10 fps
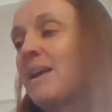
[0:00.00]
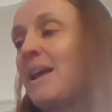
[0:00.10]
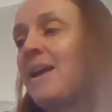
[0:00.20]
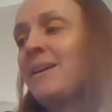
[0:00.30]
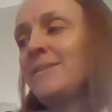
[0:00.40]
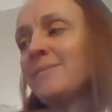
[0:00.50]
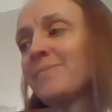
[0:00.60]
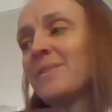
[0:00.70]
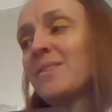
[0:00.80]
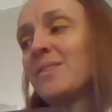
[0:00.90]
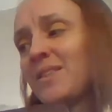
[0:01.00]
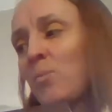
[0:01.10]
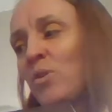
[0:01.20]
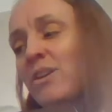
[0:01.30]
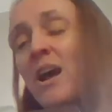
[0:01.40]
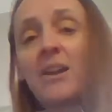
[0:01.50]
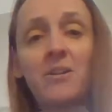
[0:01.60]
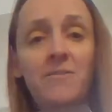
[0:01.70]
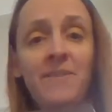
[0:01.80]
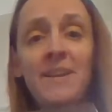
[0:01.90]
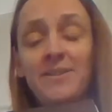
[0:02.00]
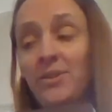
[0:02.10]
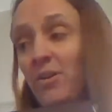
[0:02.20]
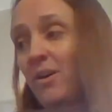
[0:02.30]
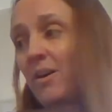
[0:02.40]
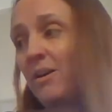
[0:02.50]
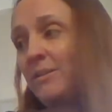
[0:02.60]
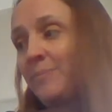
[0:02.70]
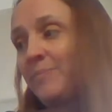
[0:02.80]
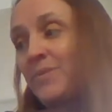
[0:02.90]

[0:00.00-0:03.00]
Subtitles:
And some were not her fans at all.